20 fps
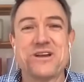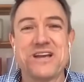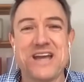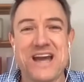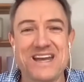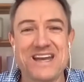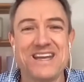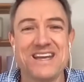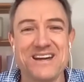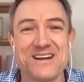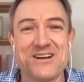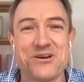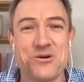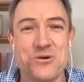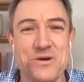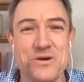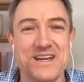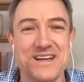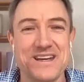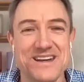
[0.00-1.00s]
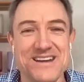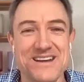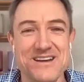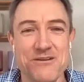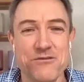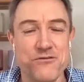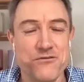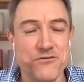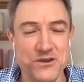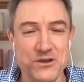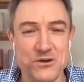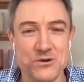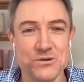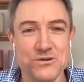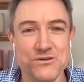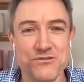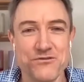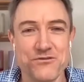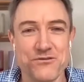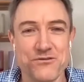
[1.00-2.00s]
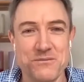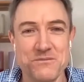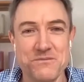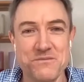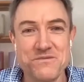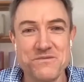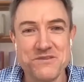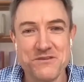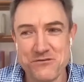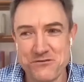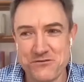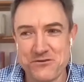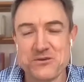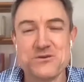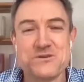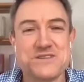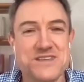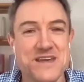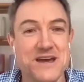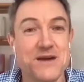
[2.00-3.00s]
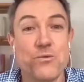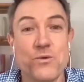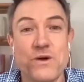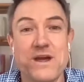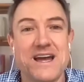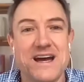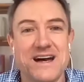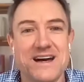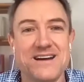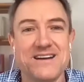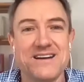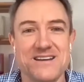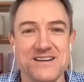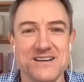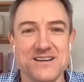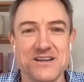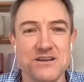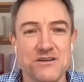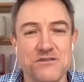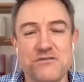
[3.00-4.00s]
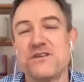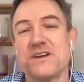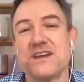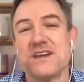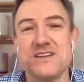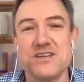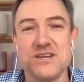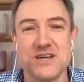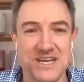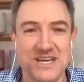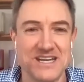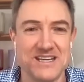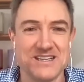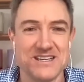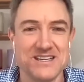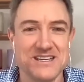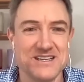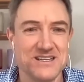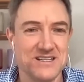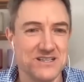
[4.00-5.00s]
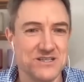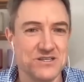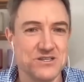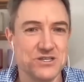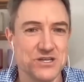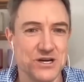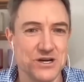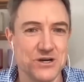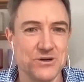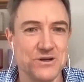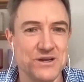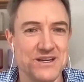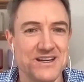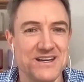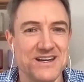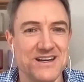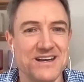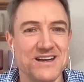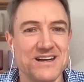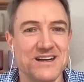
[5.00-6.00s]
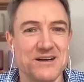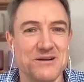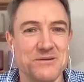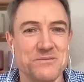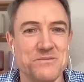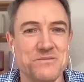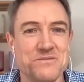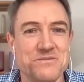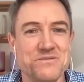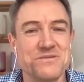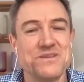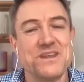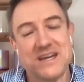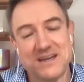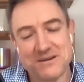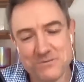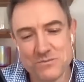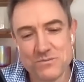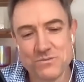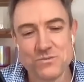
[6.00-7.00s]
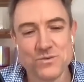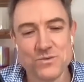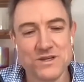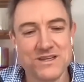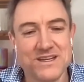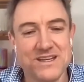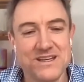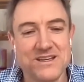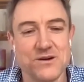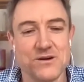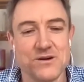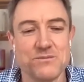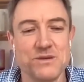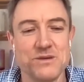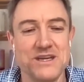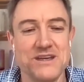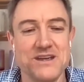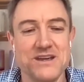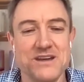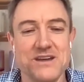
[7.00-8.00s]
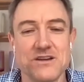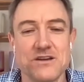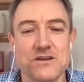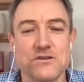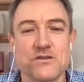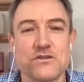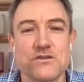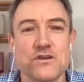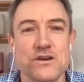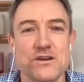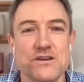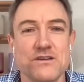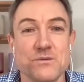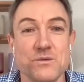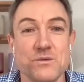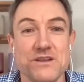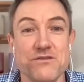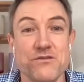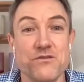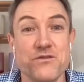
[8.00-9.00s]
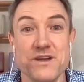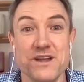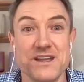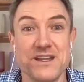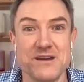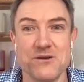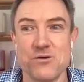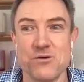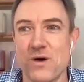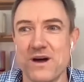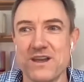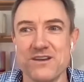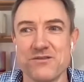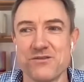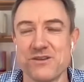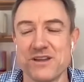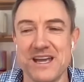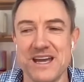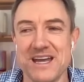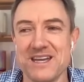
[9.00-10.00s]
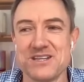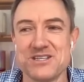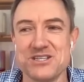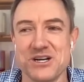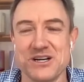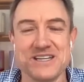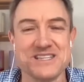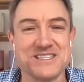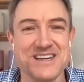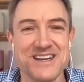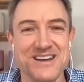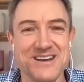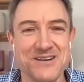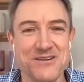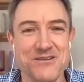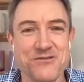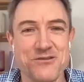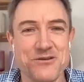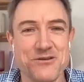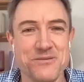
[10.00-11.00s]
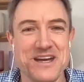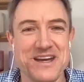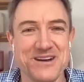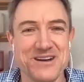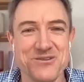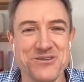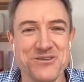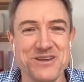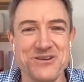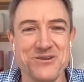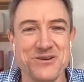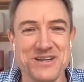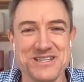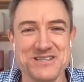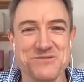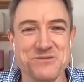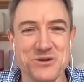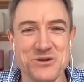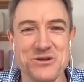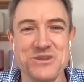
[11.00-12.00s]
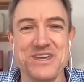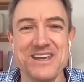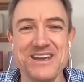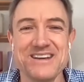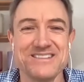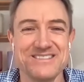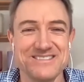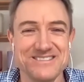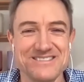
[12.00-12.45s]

gaining a quick fuel from foods that we are configured to eat. So, yeah, we need not be concerned with feeling wonderfully energized from a healthy green smoothie.